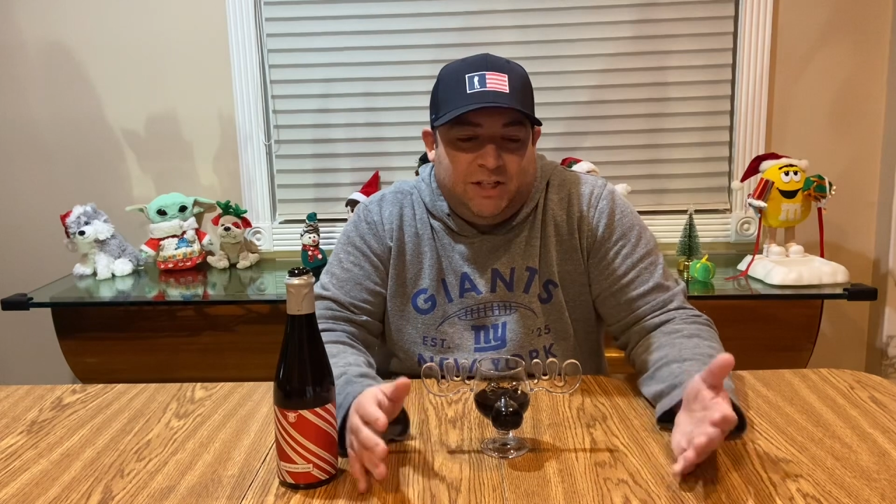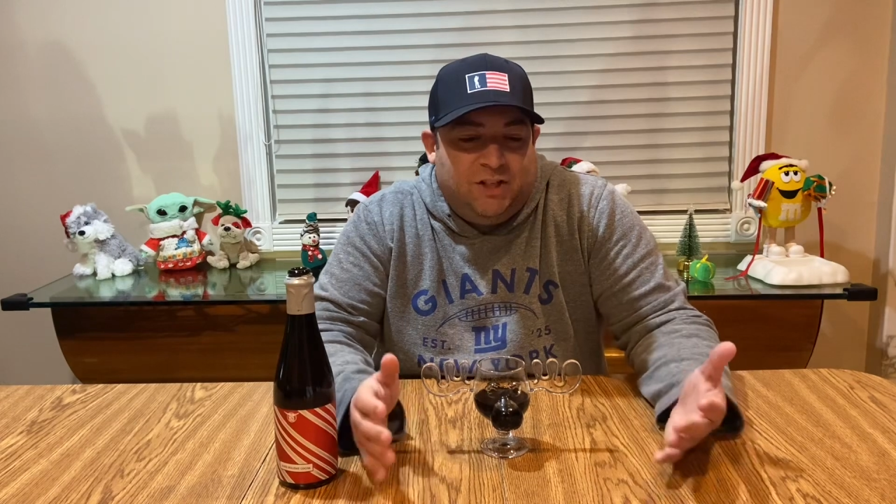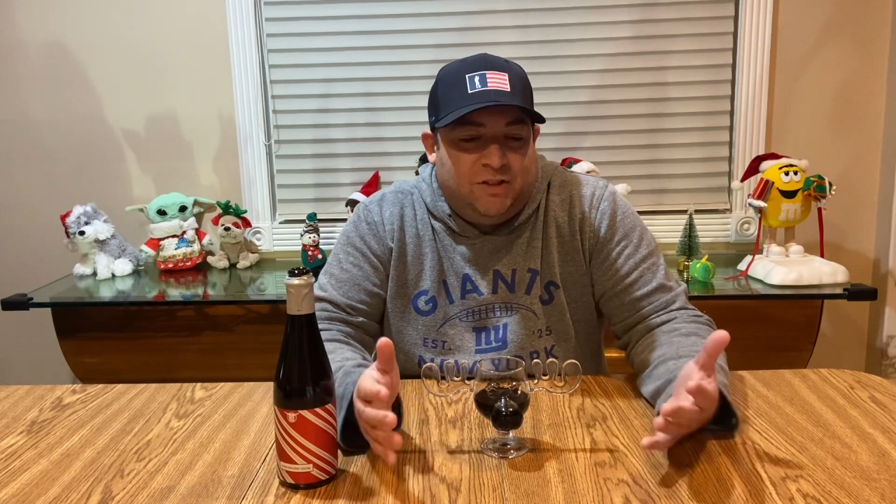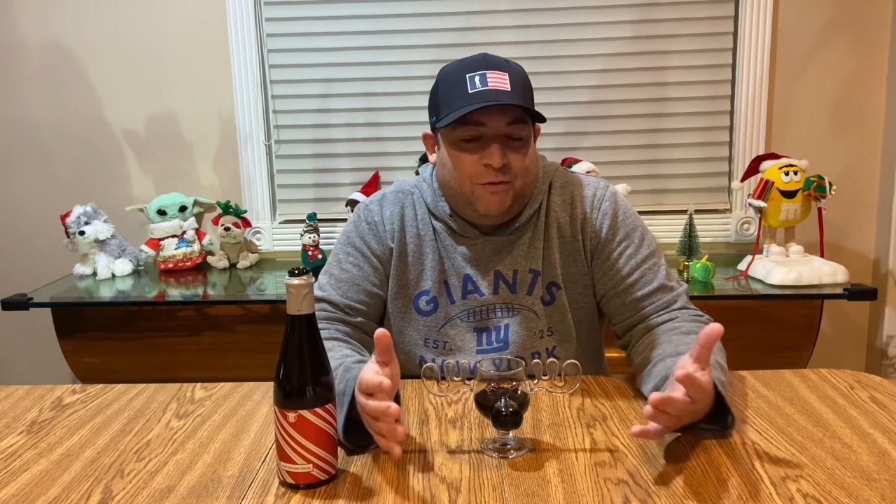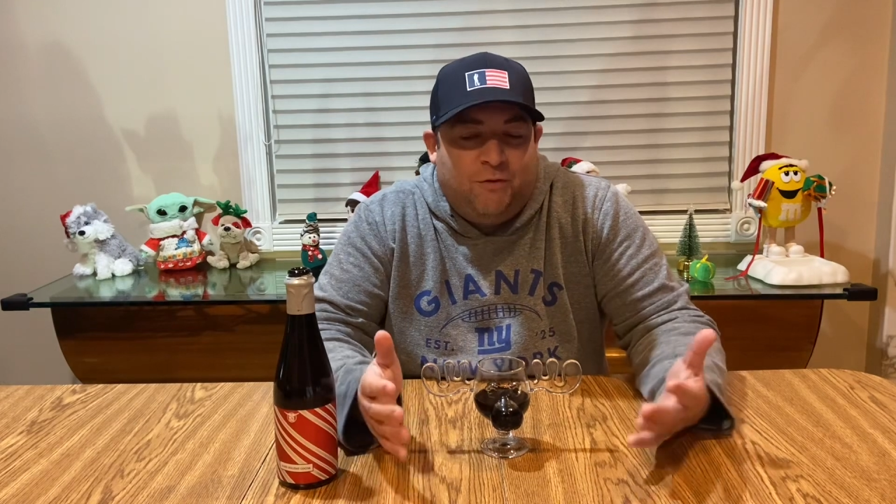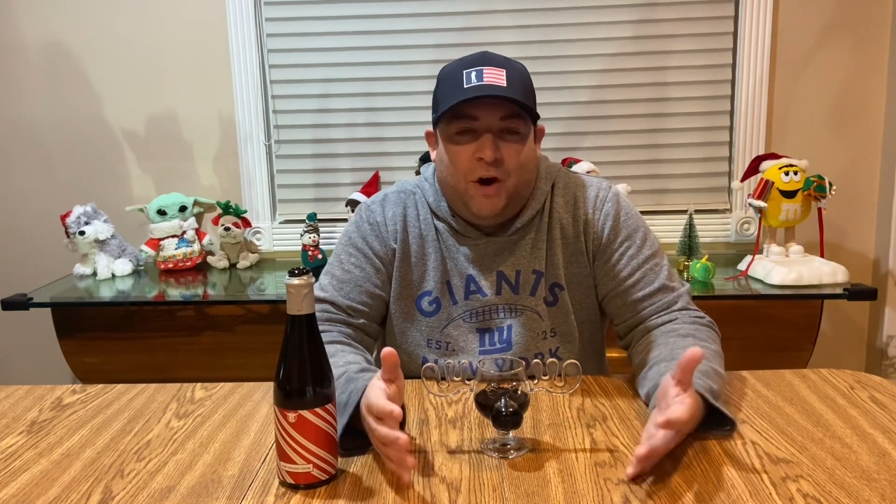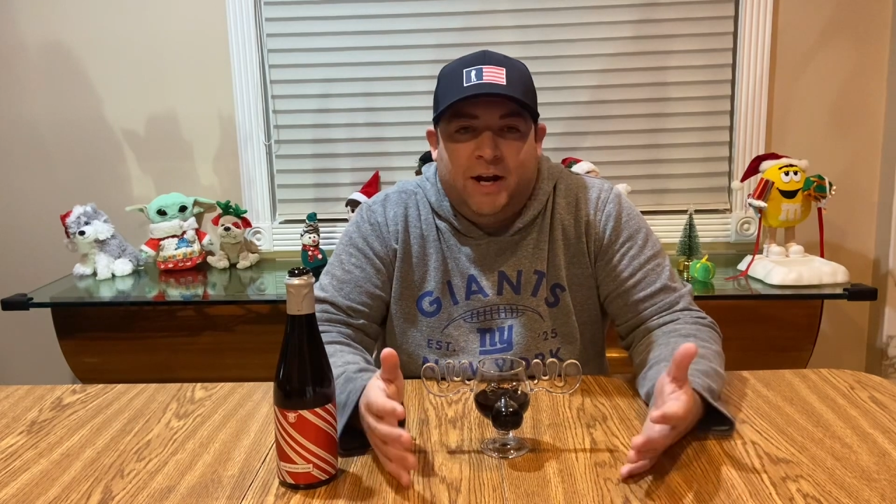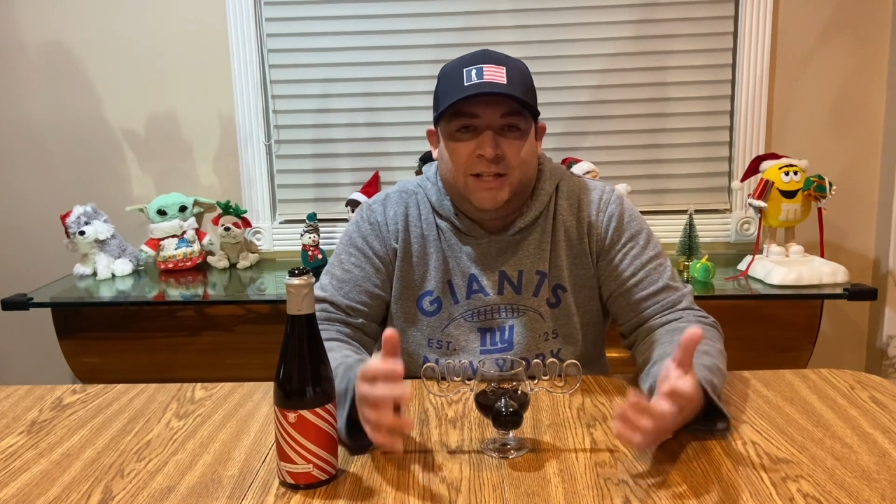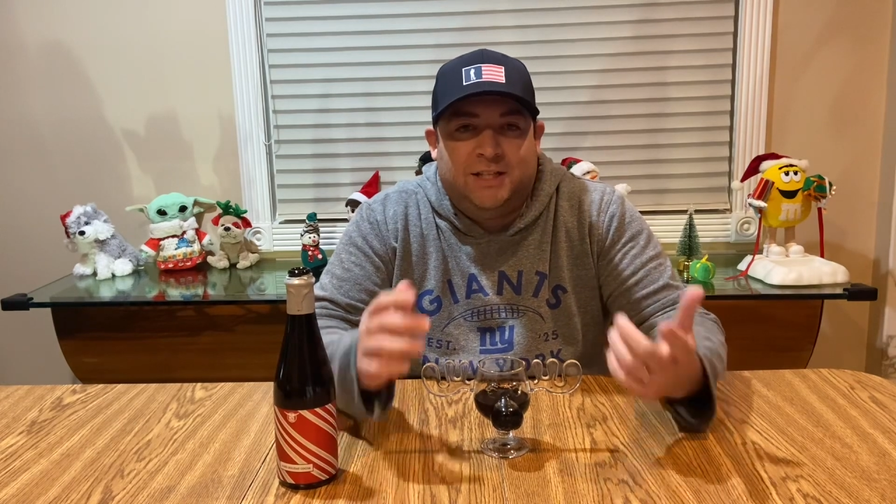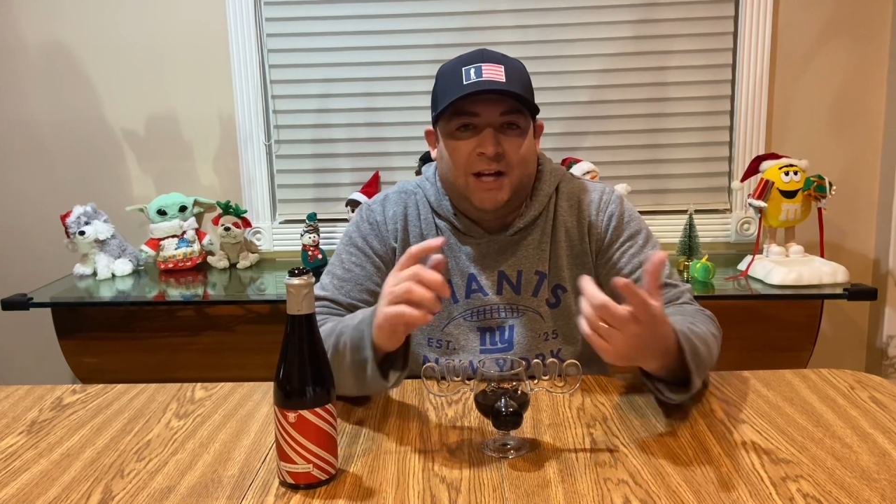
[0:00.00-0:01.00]
just fun.
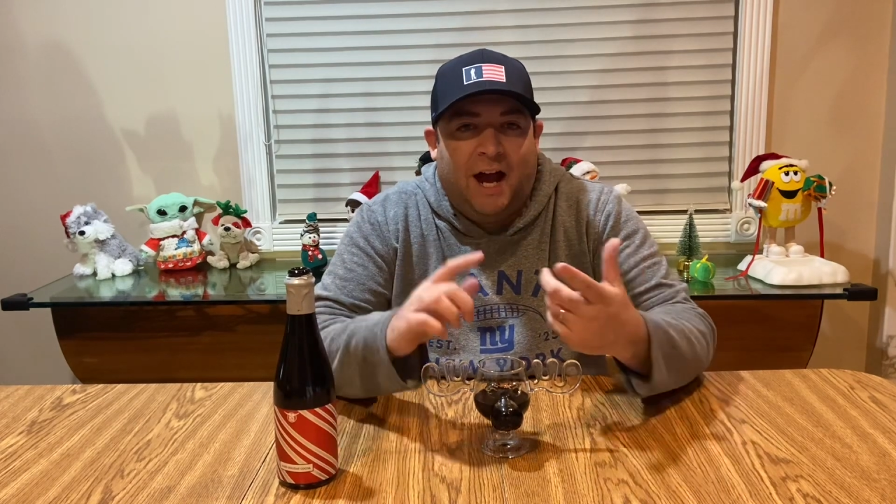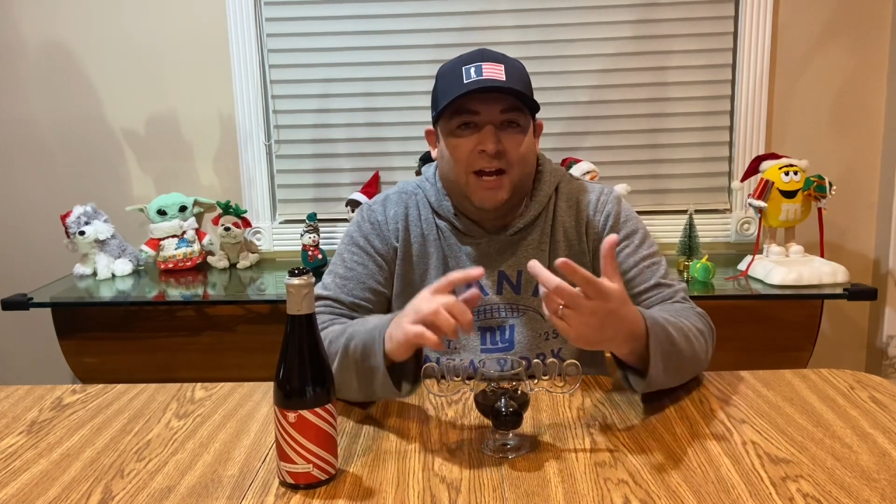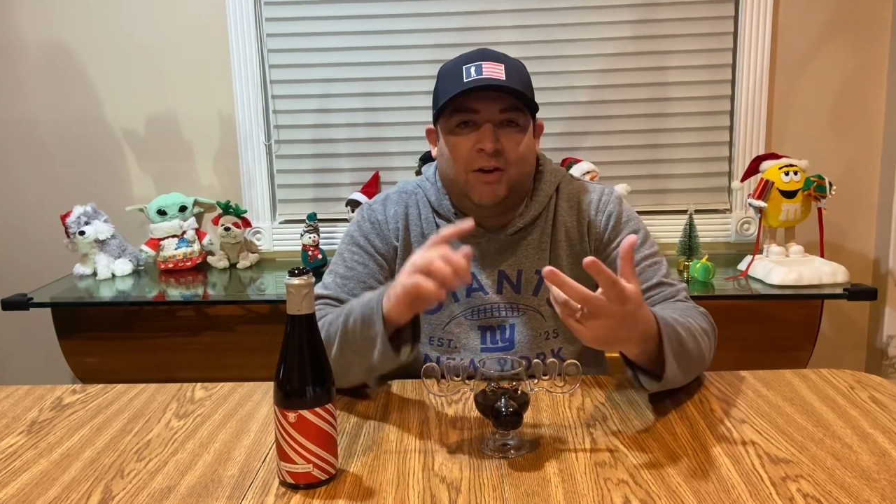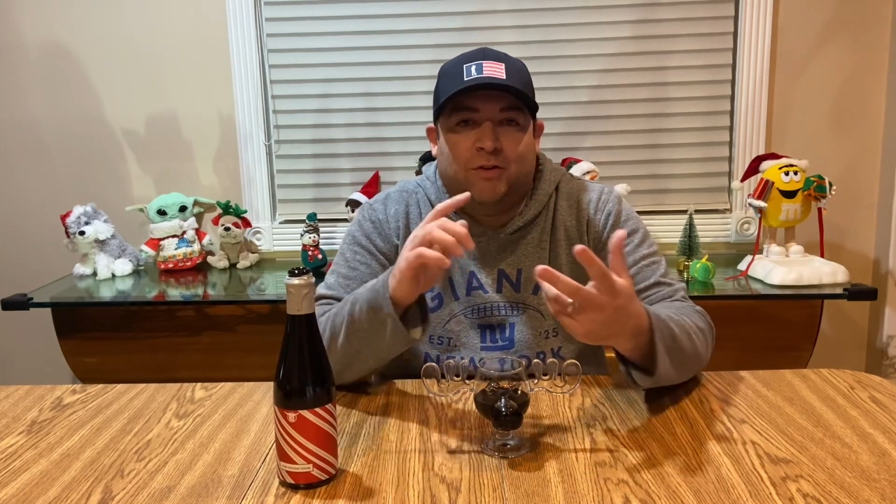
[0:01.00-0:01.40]
It's Tiger,